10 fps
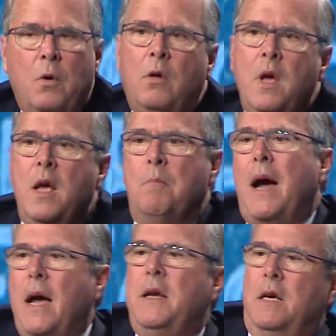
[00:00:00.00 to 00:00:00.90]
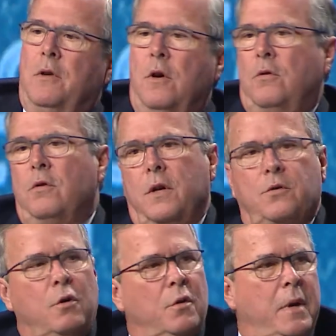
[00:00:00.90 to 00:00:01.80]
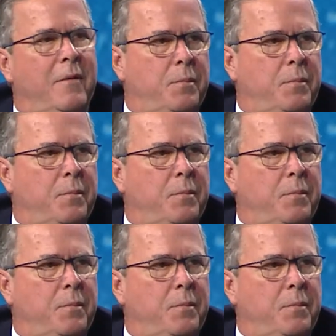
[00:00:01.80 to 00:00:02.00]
Well, my idea of a local control would have